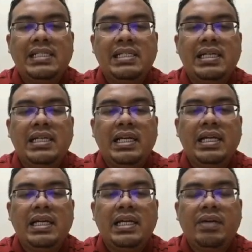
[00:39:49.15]
answer
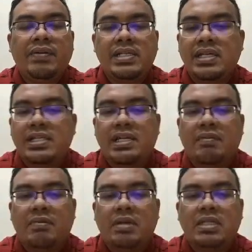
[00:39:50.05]
the question
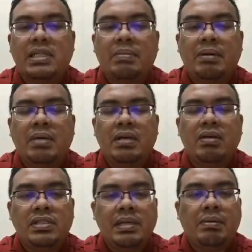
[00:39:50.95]
itself. step
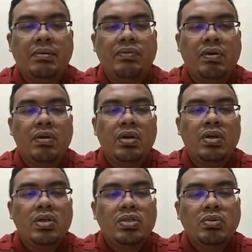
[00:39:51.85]
number 4.
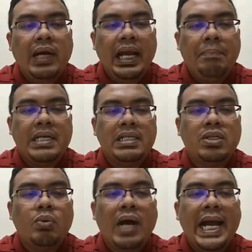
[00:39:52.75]
So what
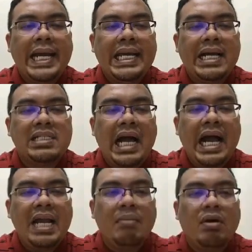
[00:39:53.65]
happens? Why does the
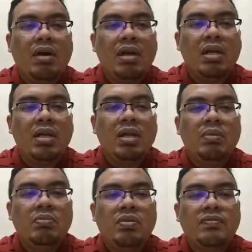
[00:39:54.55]
iron ball
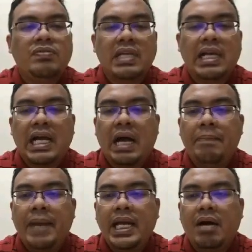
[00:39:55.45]
moves
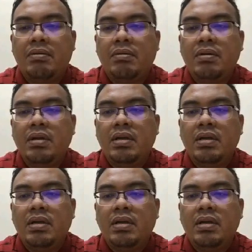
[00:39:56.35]
up and down?